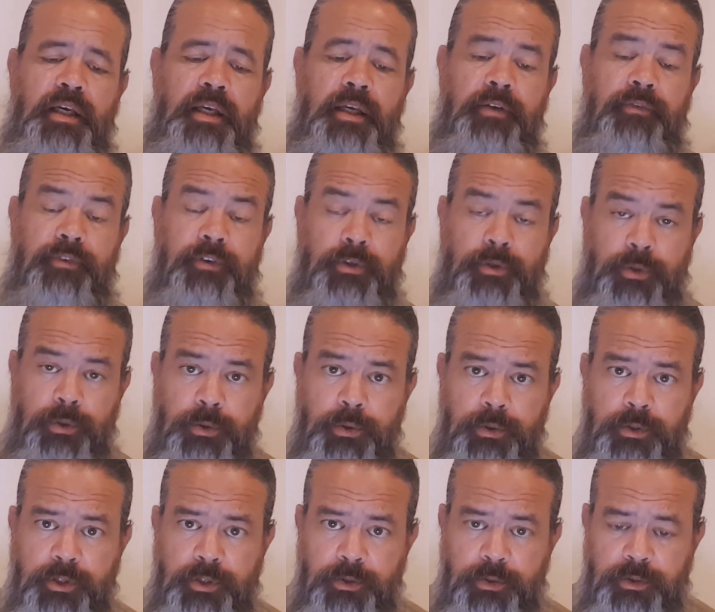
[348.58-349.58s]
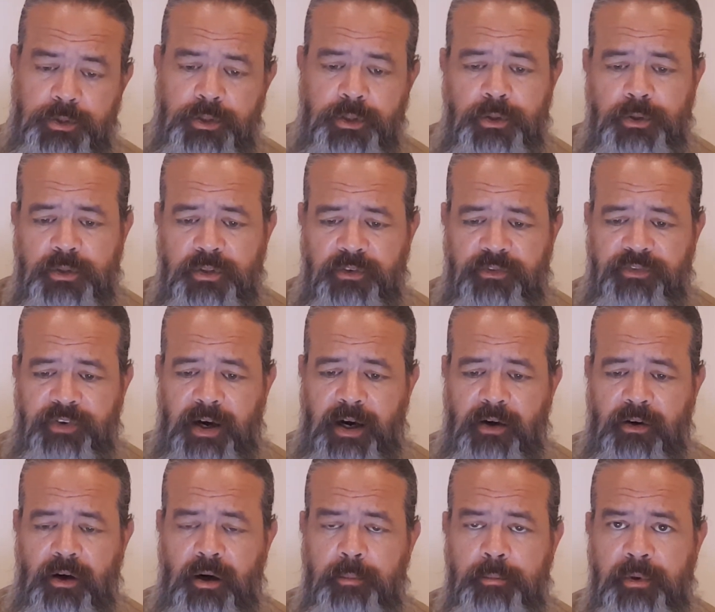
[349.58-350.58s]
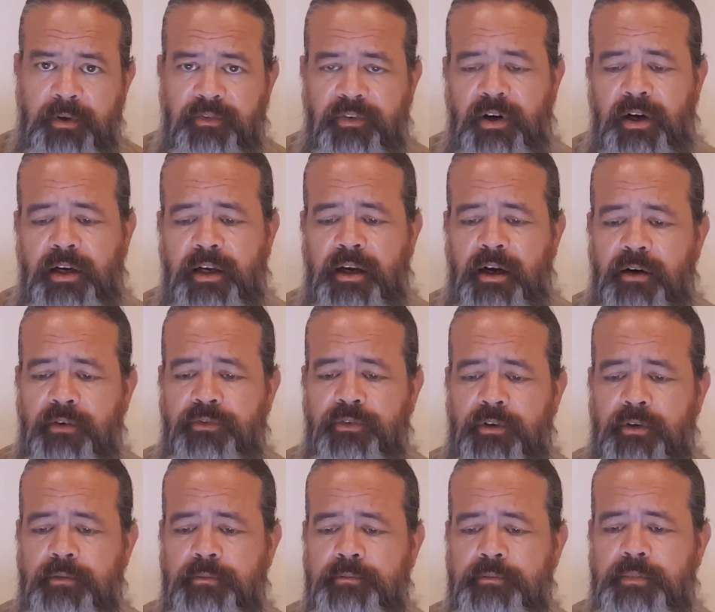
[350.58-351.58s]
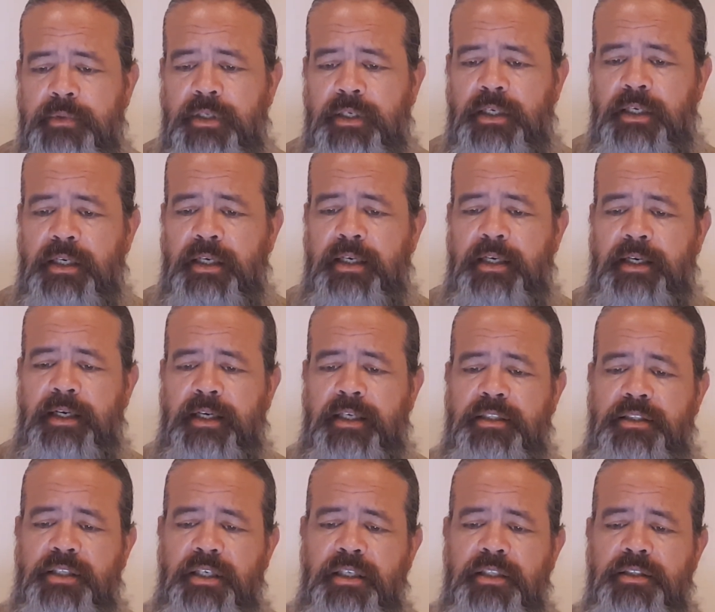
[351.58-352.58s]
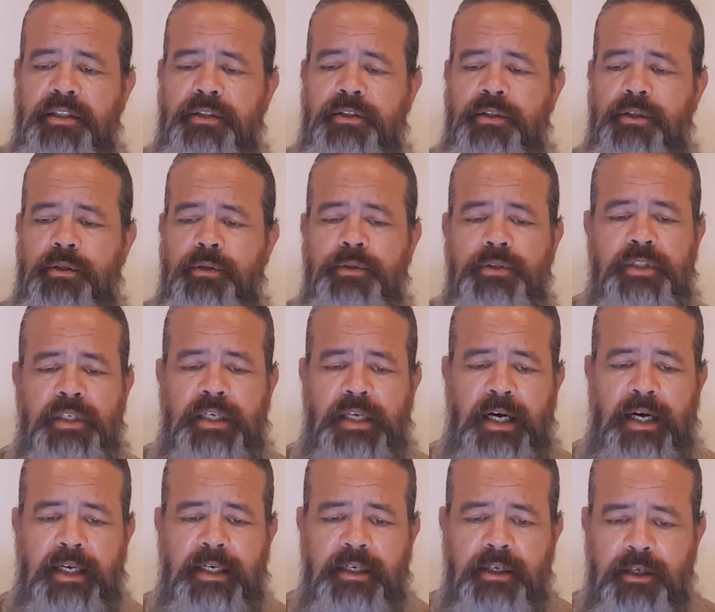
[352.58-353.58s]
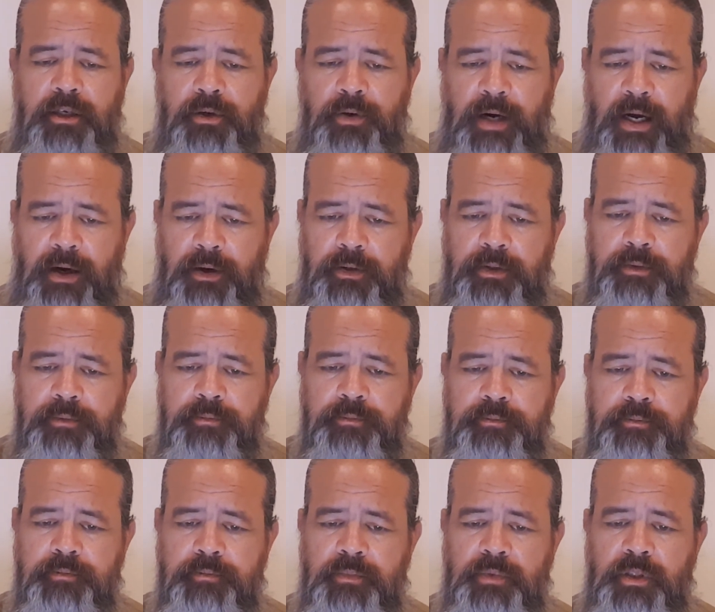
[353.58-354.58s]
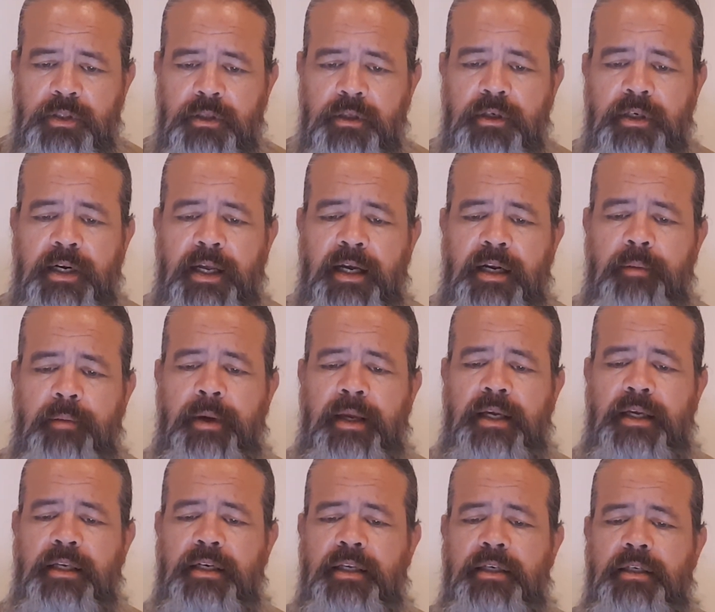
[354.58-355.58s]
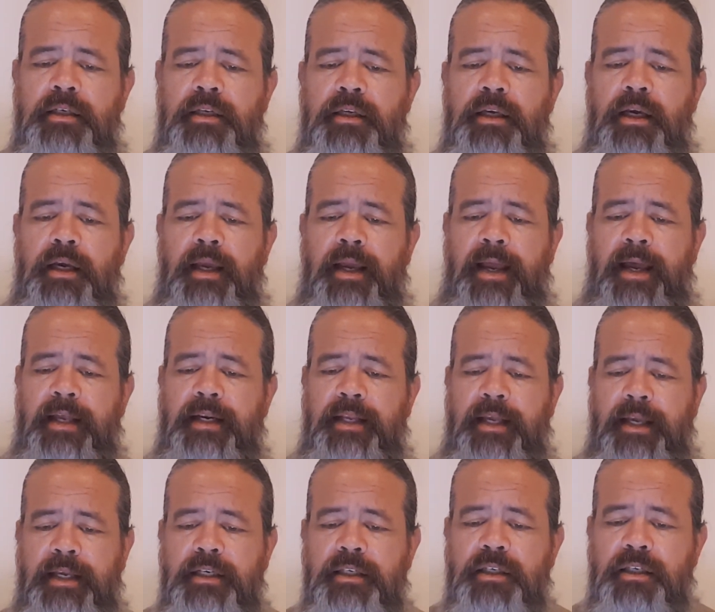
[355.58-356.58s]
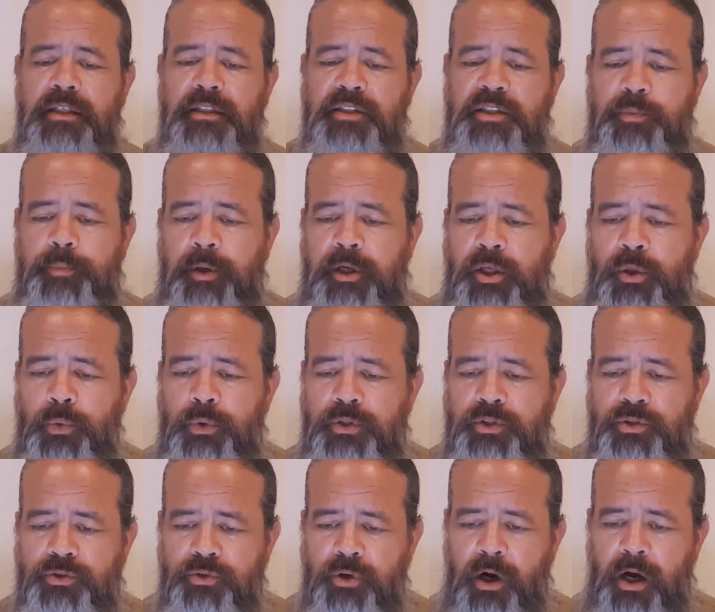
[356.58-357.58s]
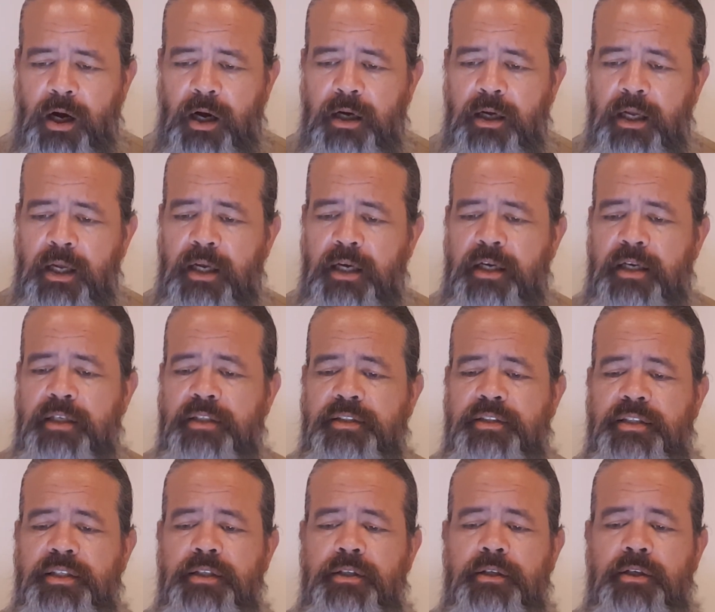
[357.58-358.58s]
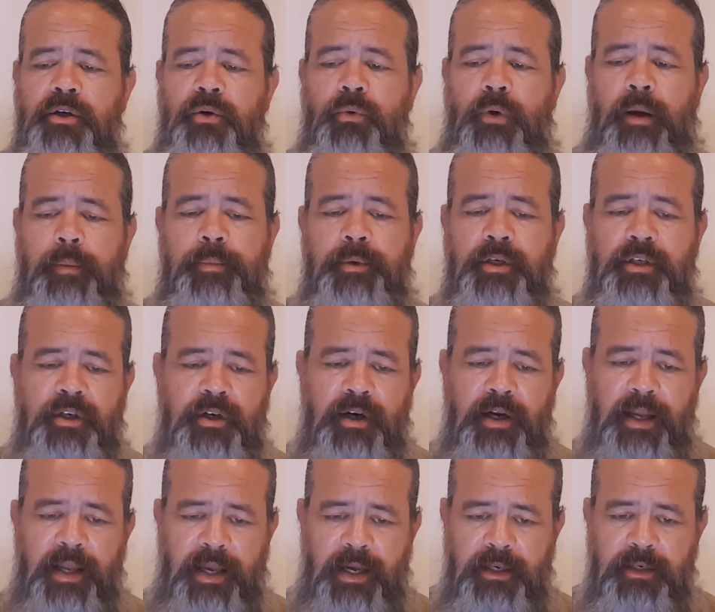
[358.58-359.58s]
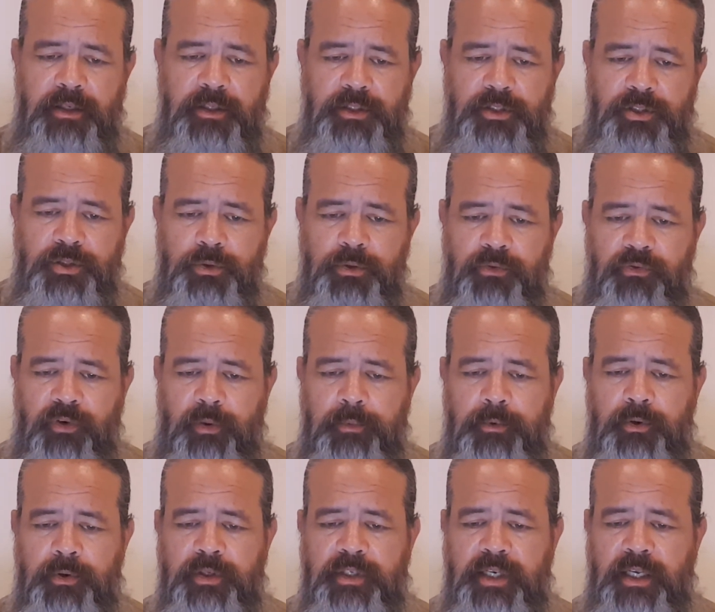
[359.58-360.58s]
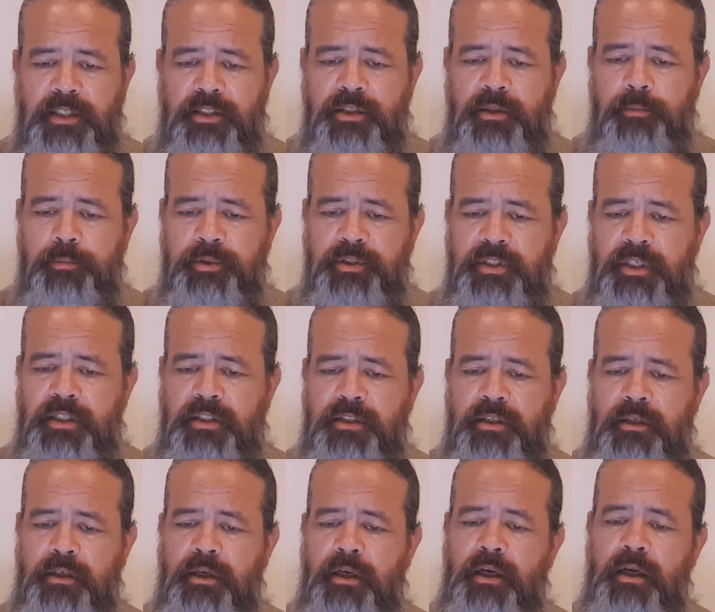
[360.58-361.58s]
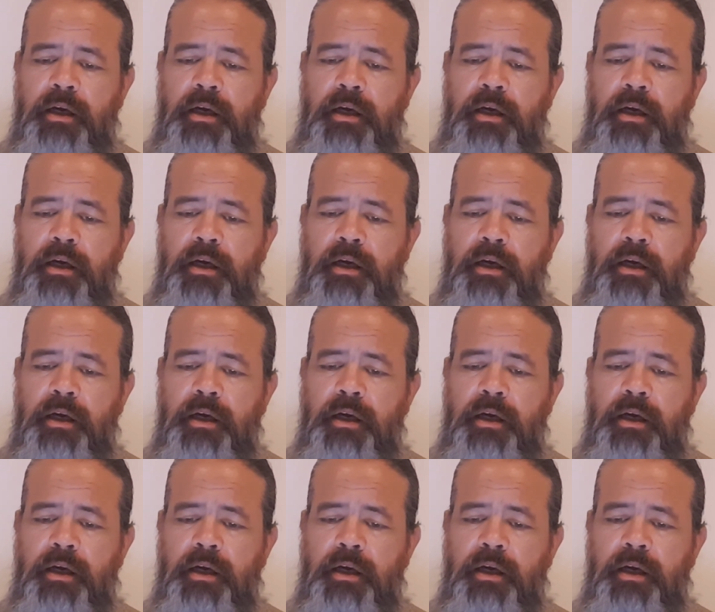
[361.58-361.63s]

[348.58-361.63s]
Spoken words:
If you do choose to use a firearm, be very careful. It's easy to lose a gun in a crowd. Learn how to make an inconspicuous draw, conceal your weapon in your hand, and shoot from the retention position.